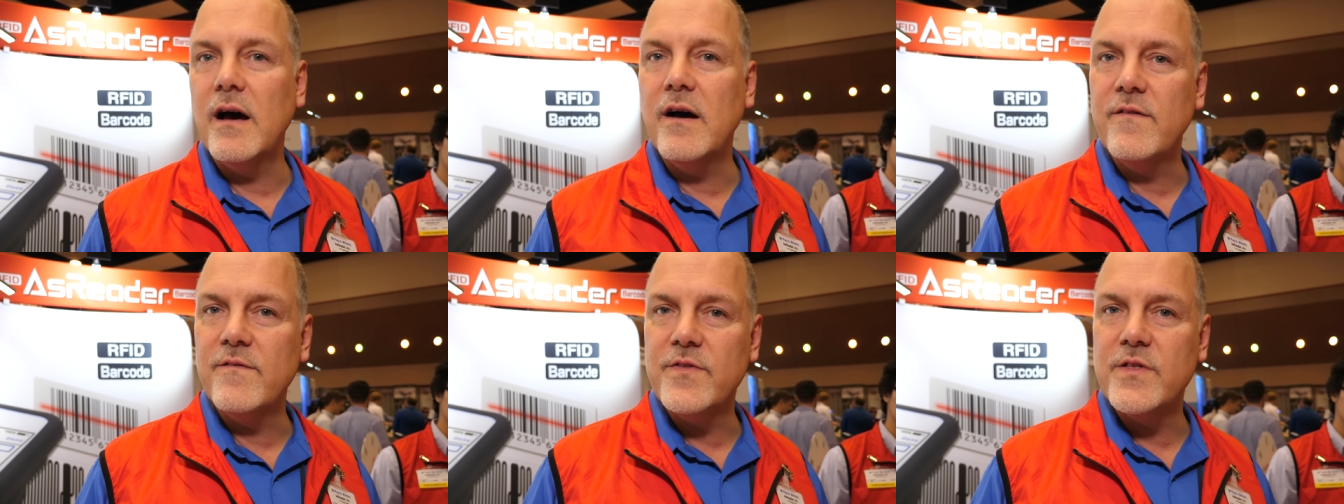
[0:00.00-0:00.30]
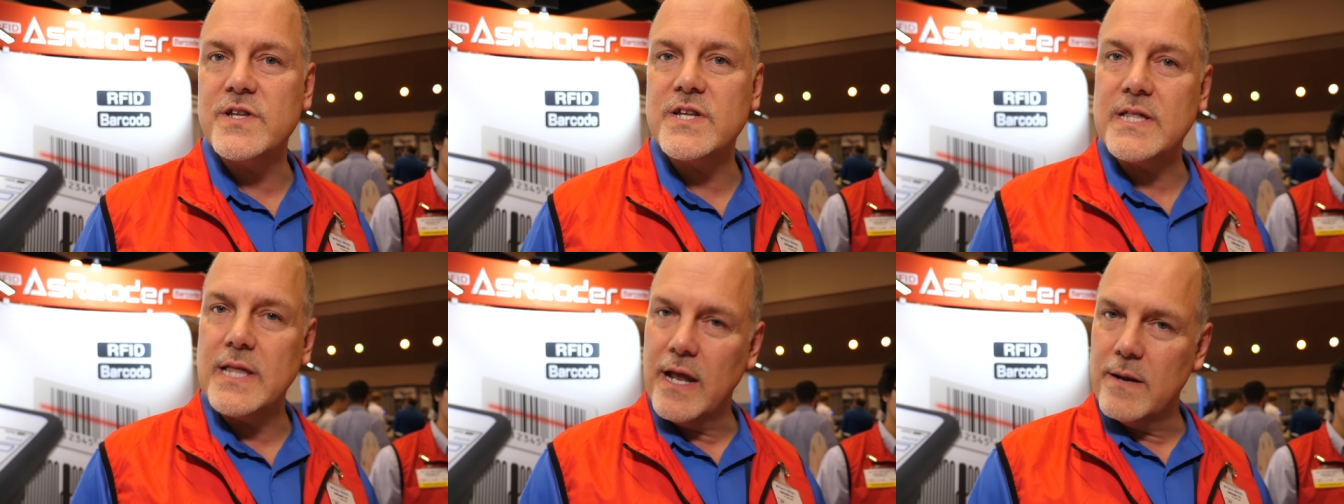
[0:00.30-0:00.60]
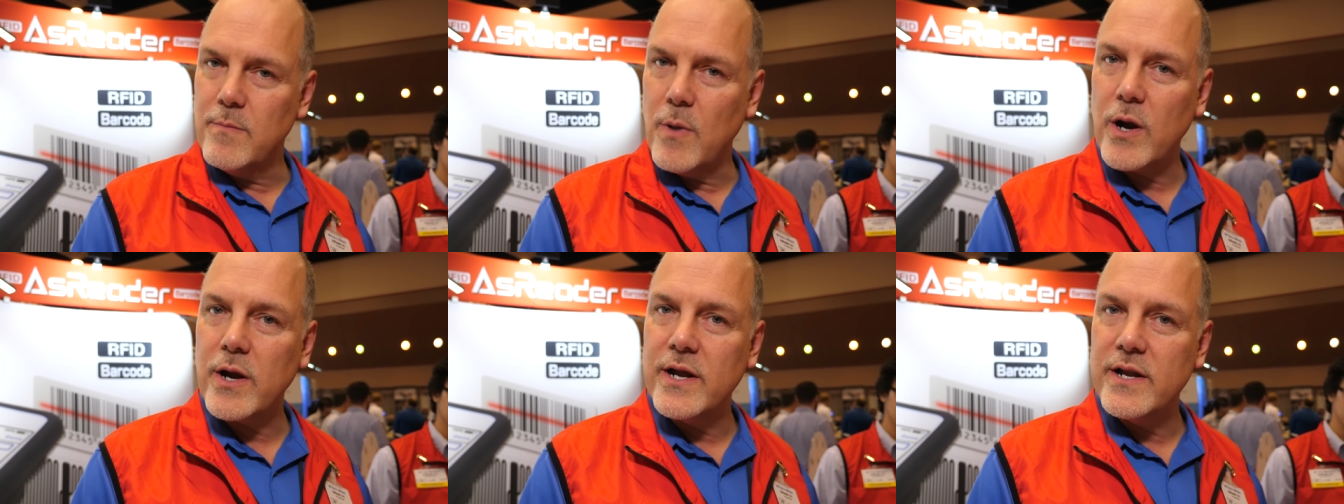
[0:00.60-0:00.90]
of the
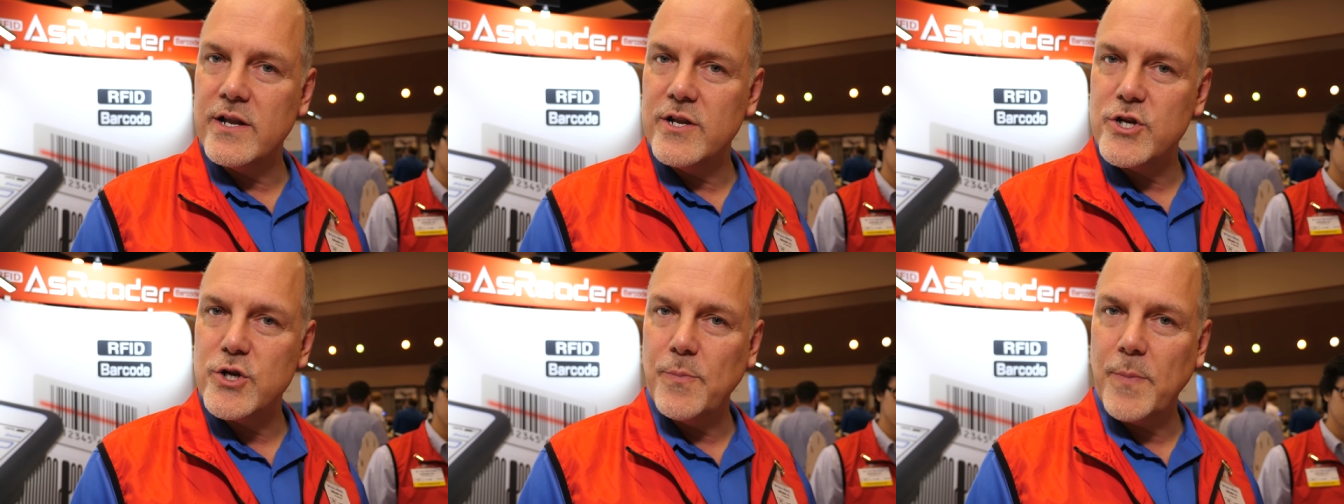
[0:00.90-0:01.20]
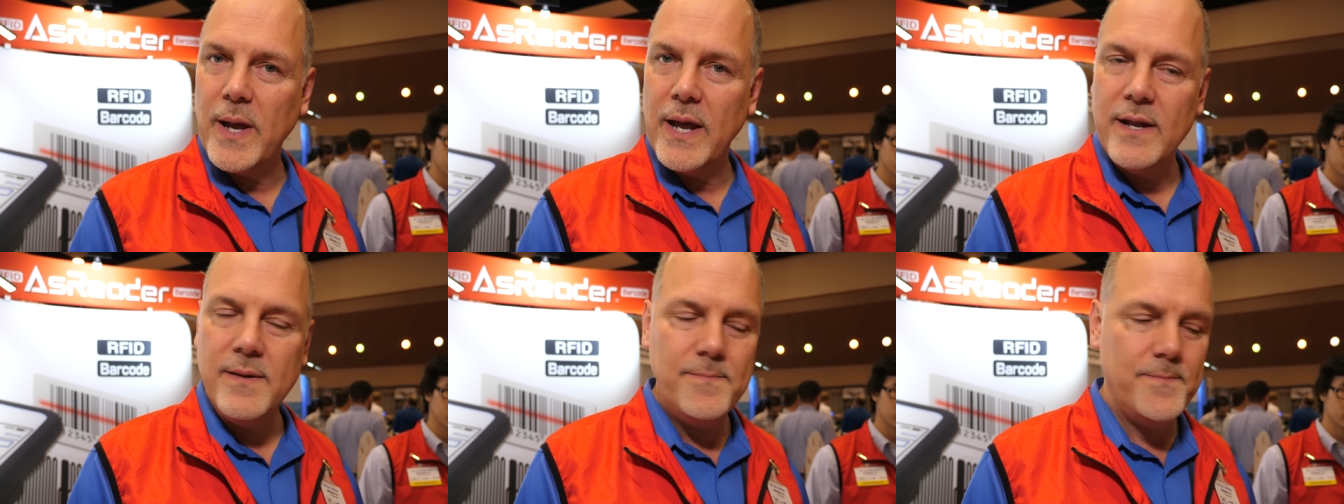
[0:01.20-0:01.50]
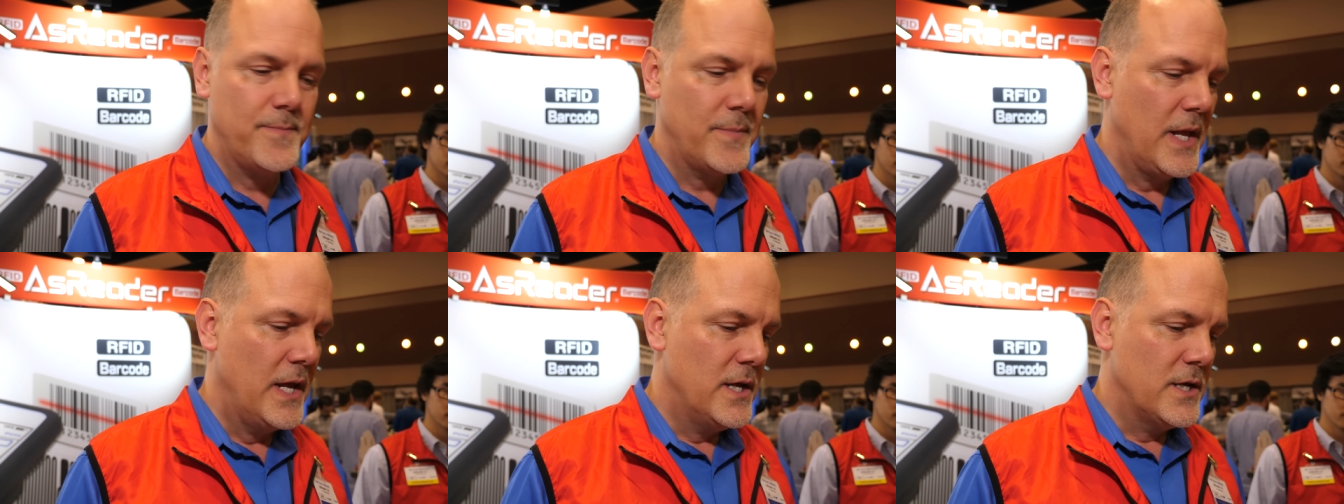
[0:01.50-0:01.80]
sled market in Japan.
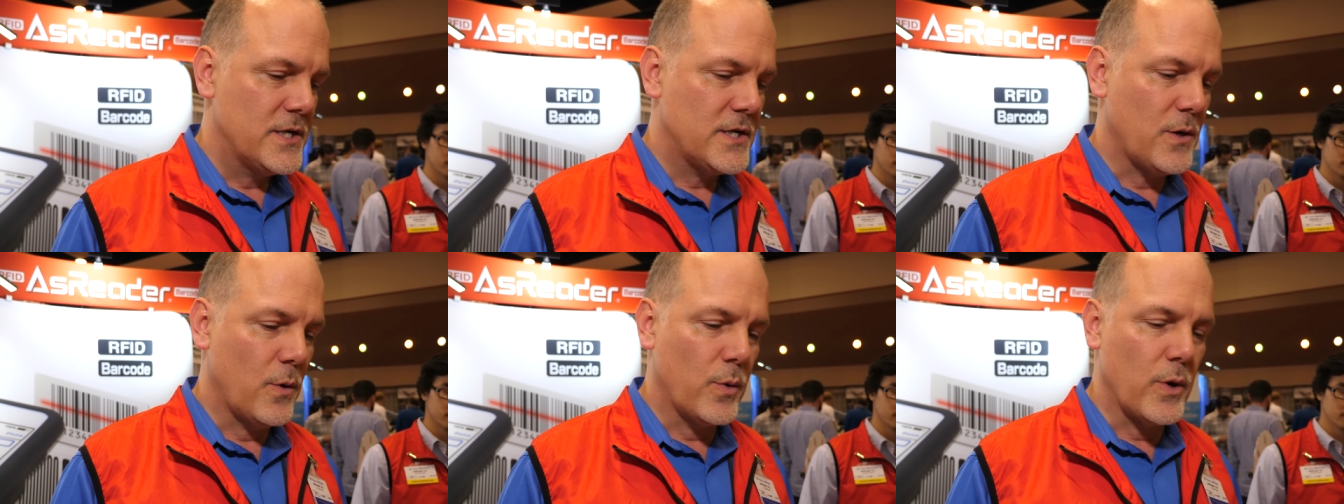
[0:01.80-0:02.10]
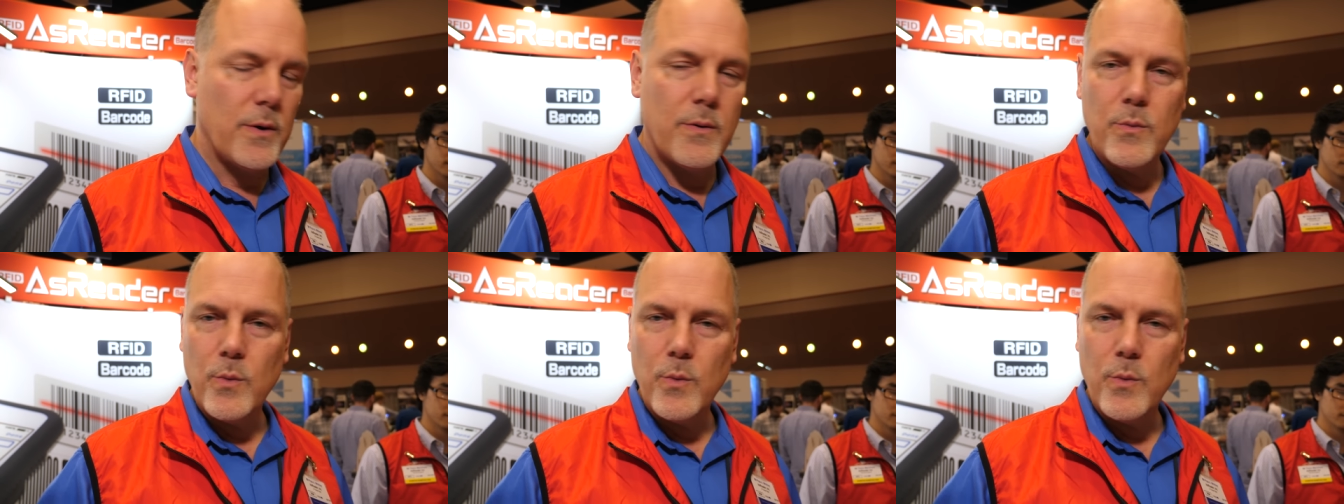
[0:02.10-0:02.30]
So we're